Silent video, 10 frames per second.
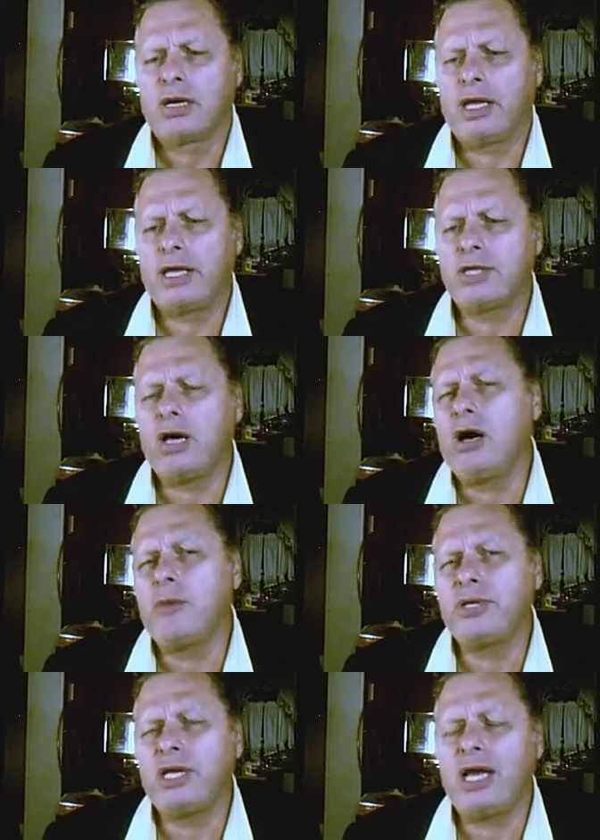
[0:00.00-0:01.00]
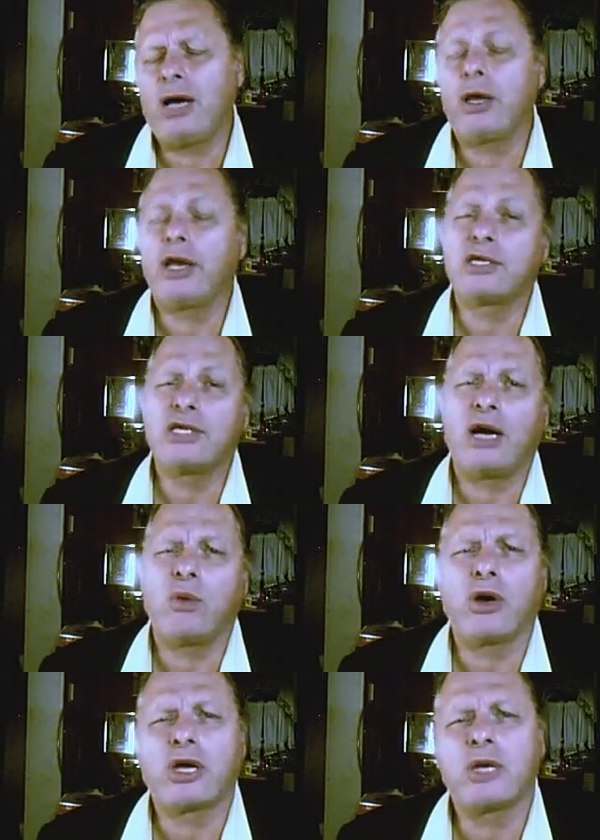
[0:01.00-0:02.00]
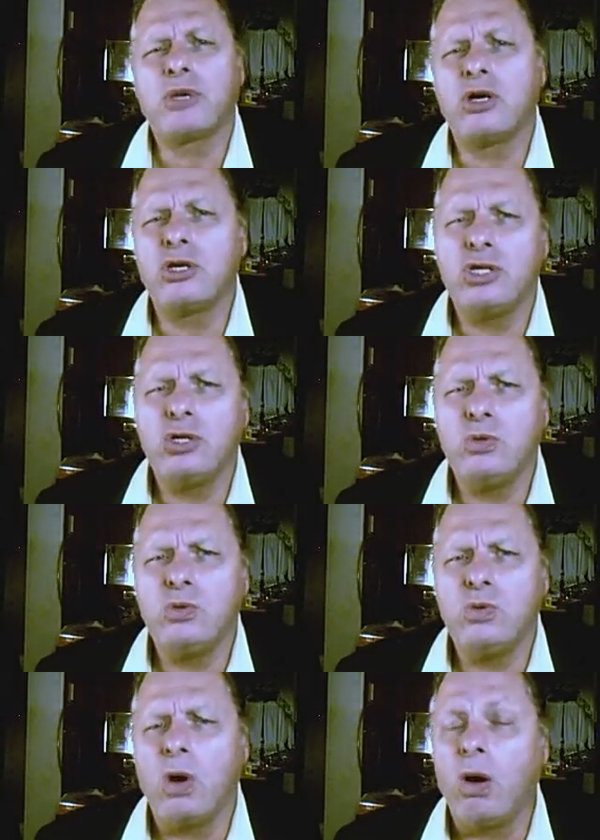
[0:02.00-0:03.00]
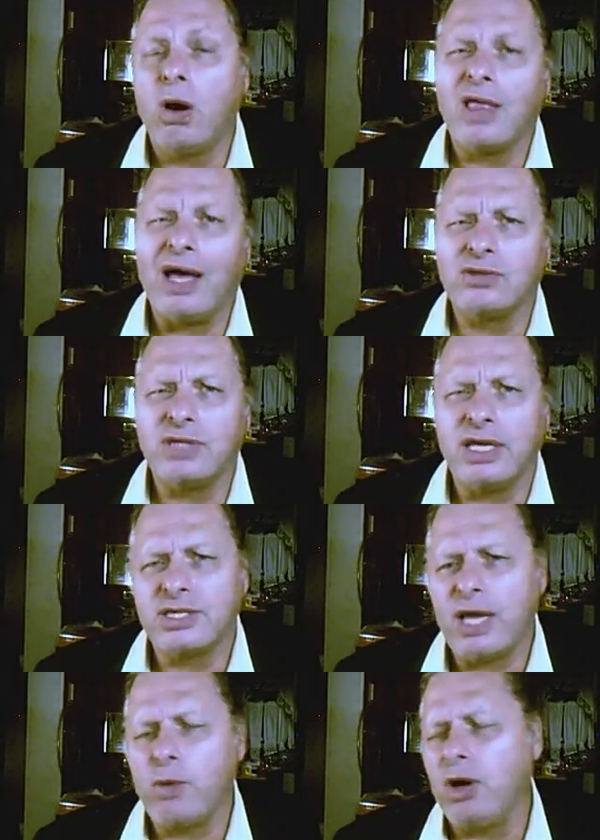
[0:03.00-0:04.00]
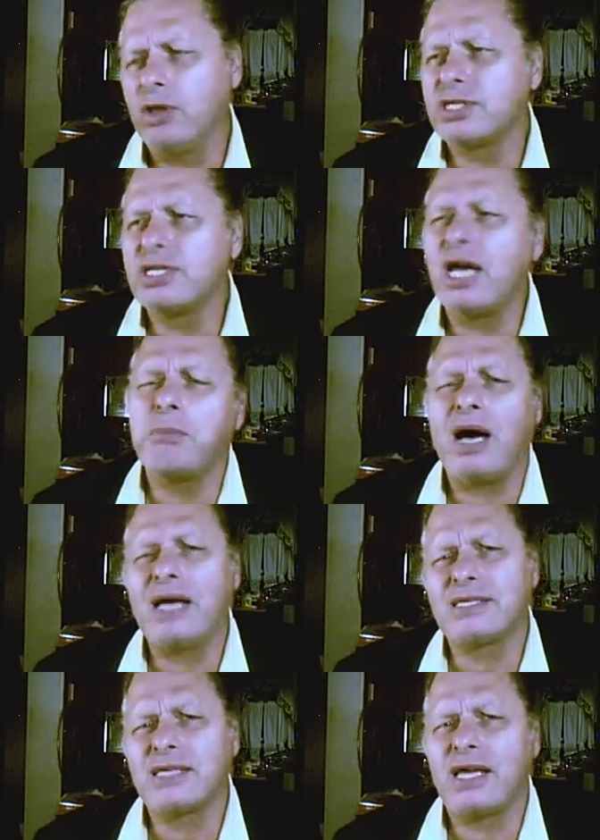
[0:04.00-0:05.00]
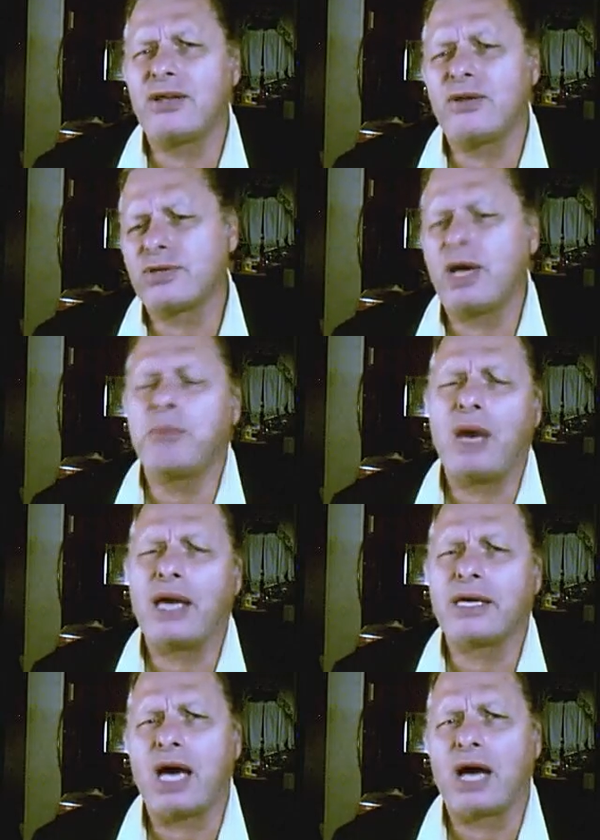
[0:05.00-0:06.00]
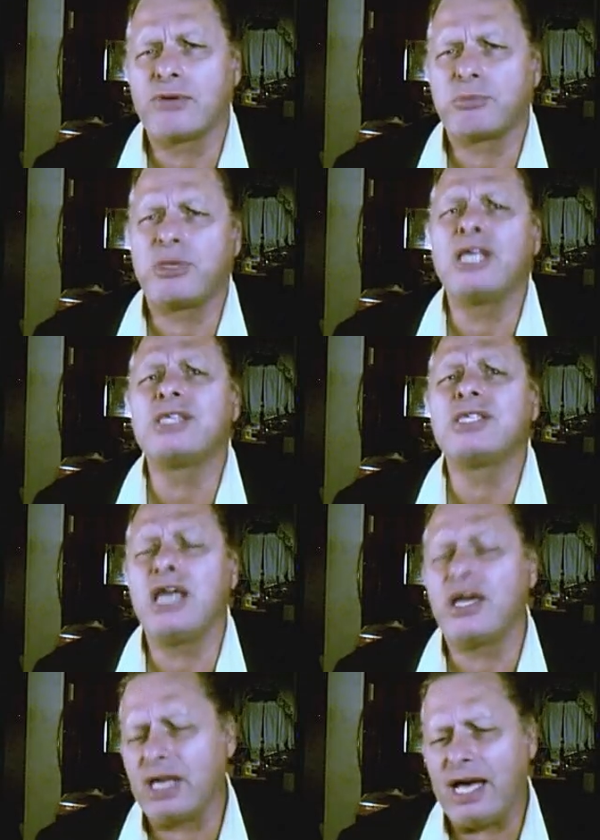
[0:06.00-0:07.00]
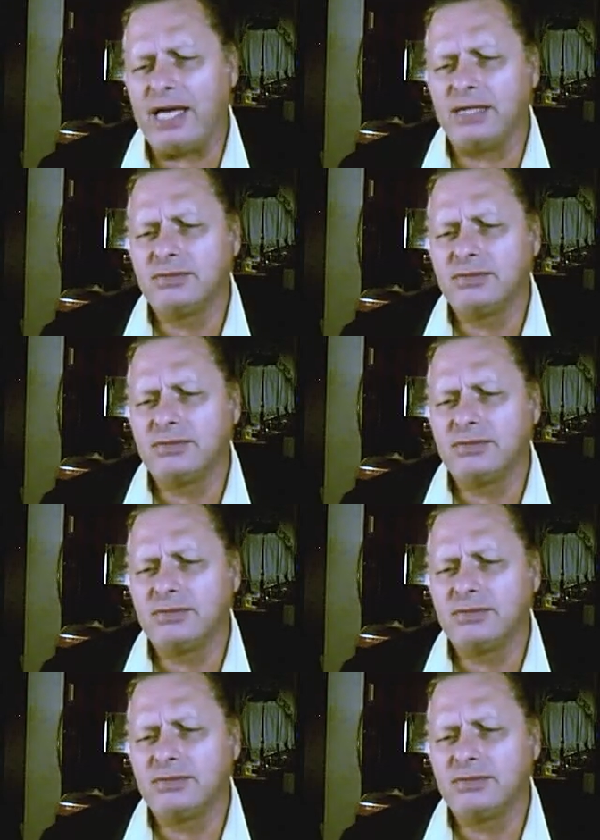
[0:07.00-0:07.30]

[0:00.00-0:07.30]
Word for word: And they say, oh, but they're not. And it's not working because you all out there say, well, it's not my senator, it's not my congressman, it's the other guy.